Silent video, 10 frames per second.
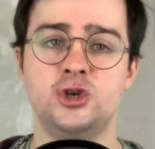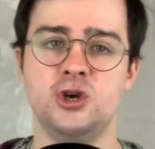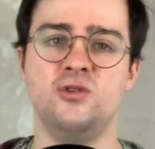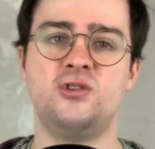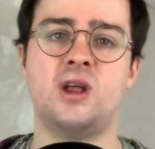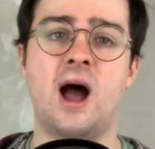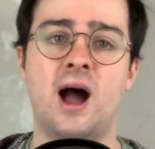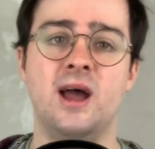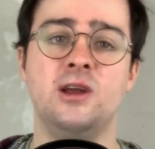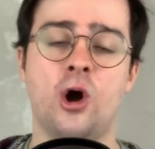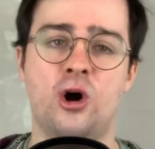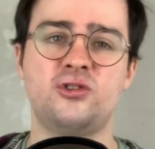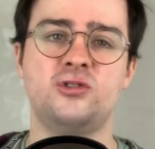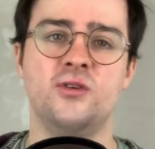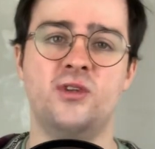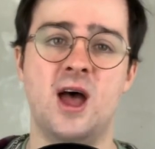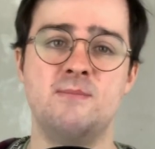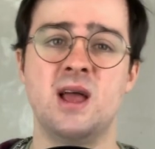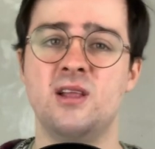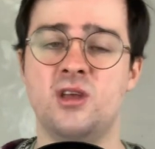due to the high cost of
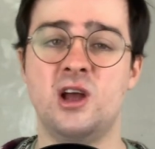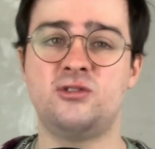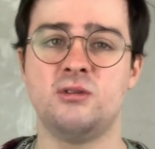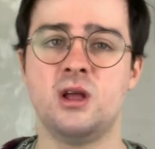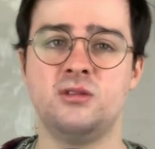them that